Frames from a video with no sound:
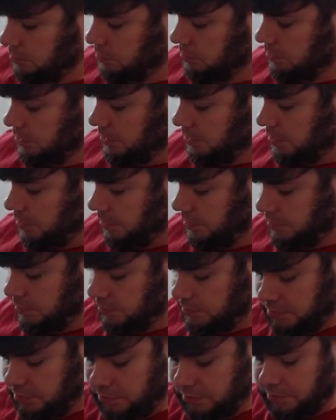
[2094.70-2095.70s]
Just go
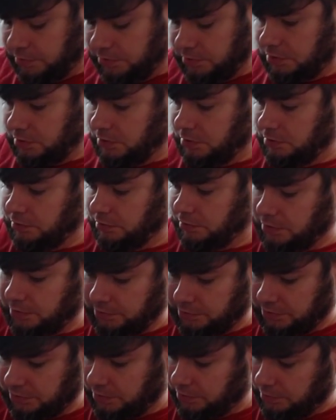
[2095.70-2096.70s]
Soakins on,
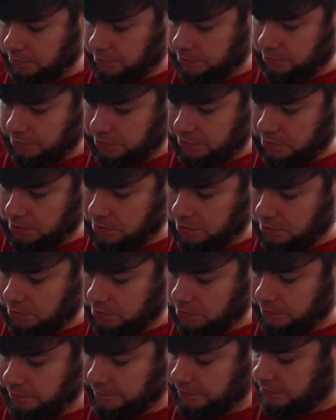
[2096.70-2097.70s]
consider,
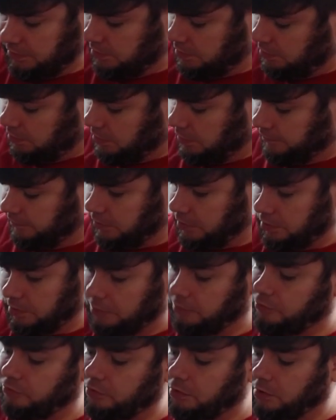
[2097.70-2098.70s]
resolves, graveyard,
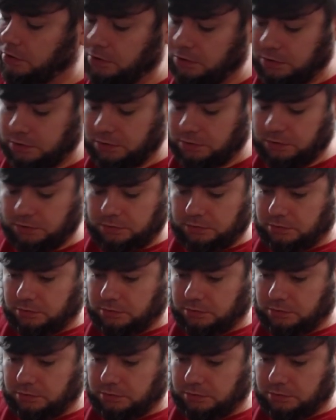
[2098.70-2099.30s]
draw.